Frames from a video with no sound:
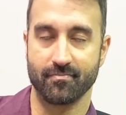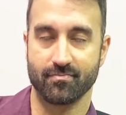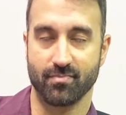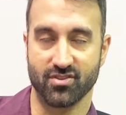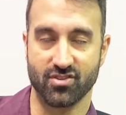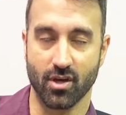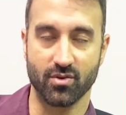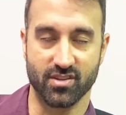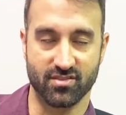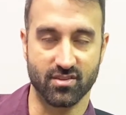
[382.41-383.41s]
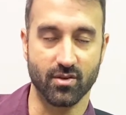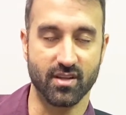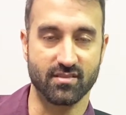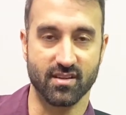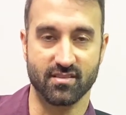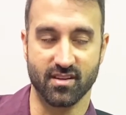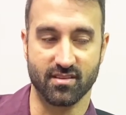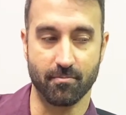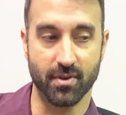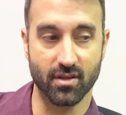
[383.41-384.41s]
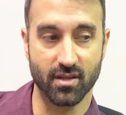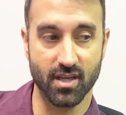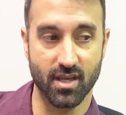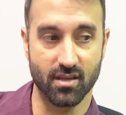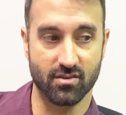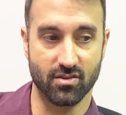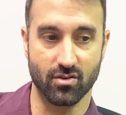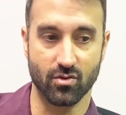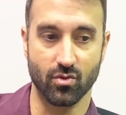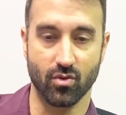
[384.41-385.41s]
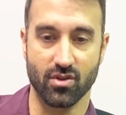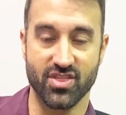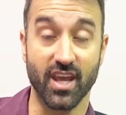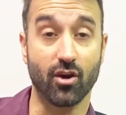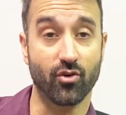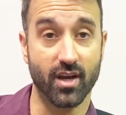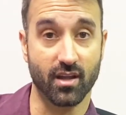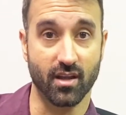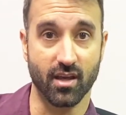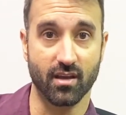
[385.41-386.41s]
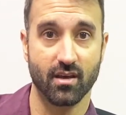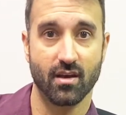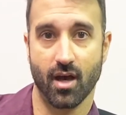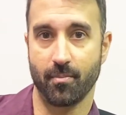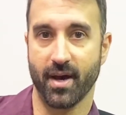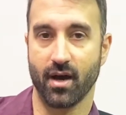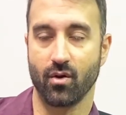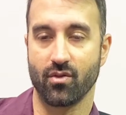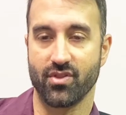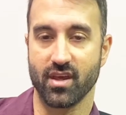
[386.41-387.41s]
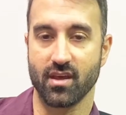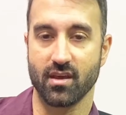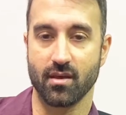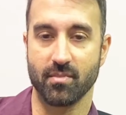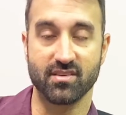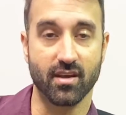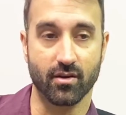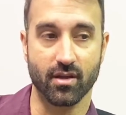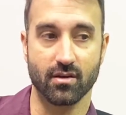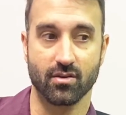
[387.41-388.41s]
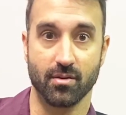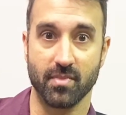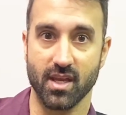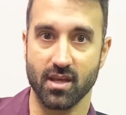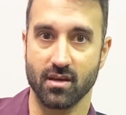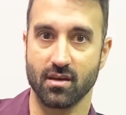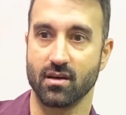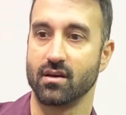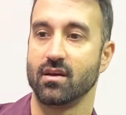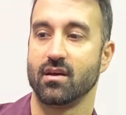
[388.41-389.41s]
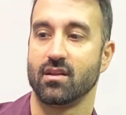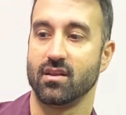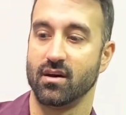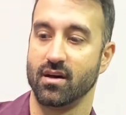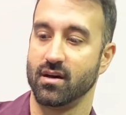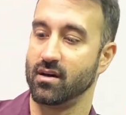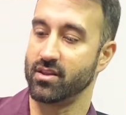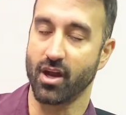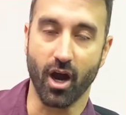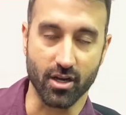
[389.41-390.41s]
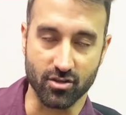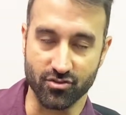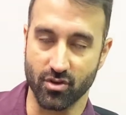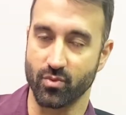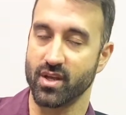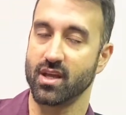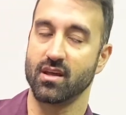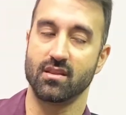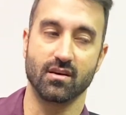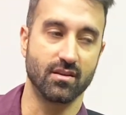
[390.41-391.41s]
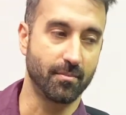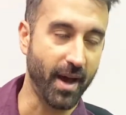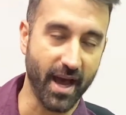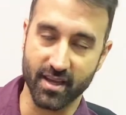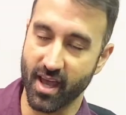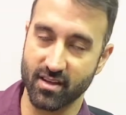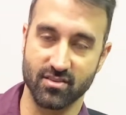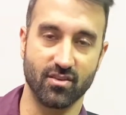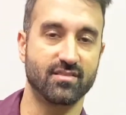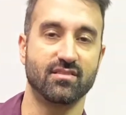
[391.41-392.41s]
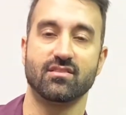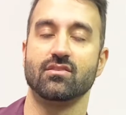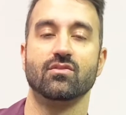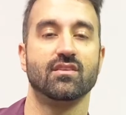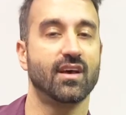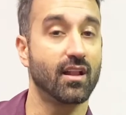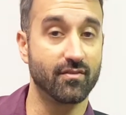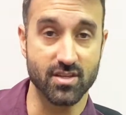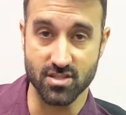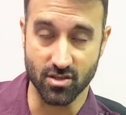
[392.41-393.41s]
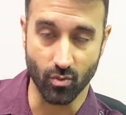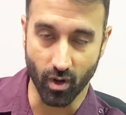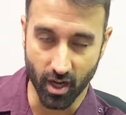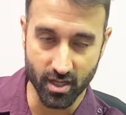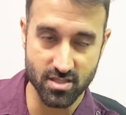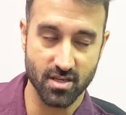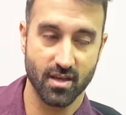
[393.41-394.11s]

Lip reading: bestow to students is this ability to think critically about the material, the media, the articles you read, the podcasts you listen to, the television you watch,